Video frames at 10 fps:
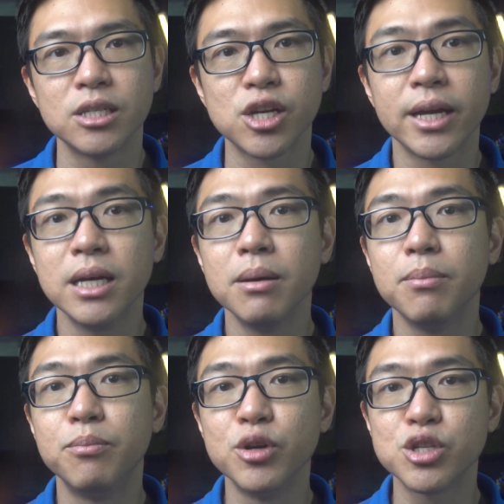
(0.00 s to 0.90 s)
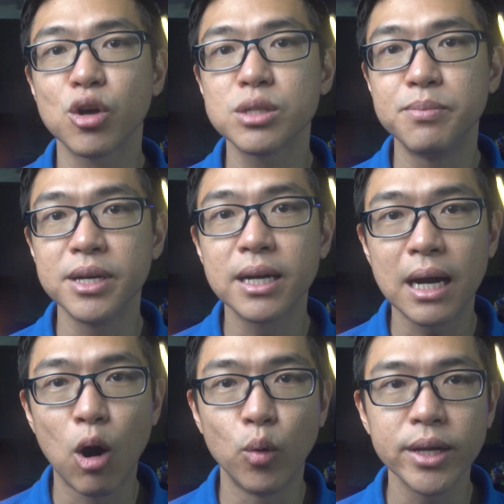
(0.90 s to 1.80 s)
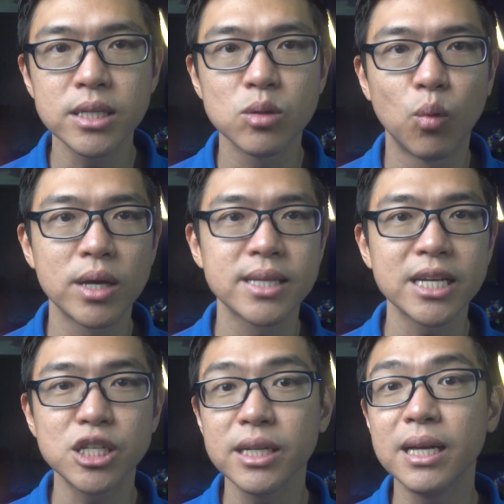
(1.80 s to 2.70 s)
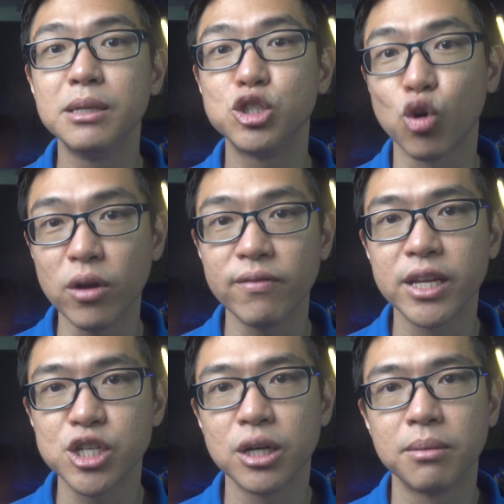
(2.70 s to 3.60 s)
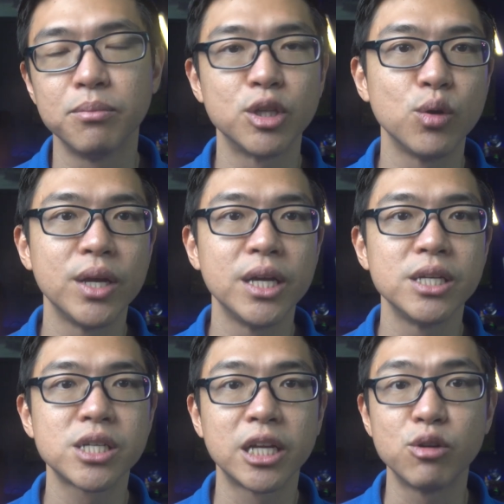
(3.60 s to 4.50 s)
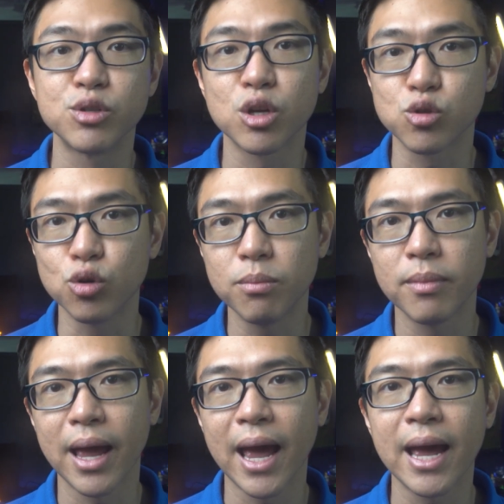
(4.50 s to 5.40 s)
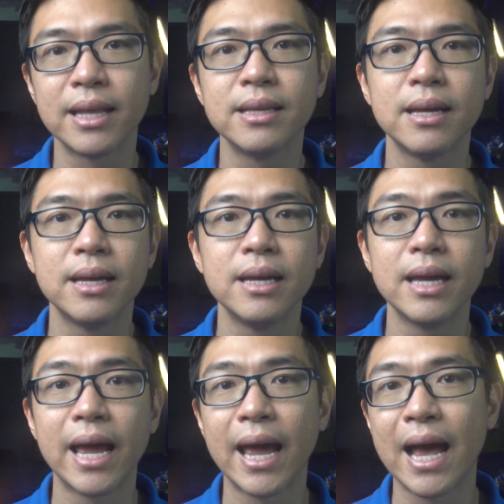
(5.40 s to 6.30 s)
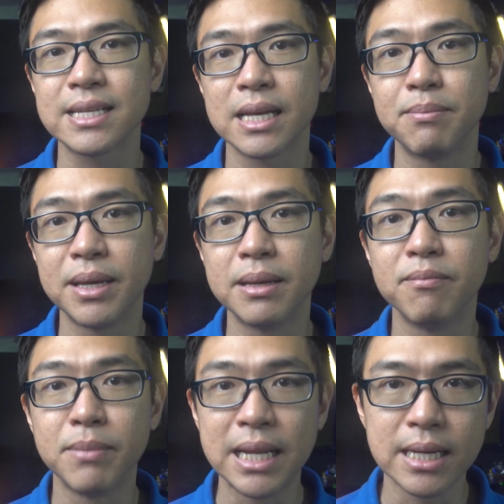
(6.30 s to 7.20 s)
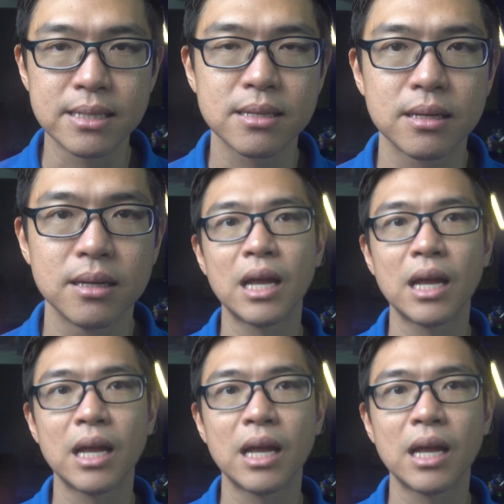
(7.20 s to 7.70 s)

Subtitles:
China Resource Beer Holdings was actually a joint venture between China Resource Group and SAB Millers.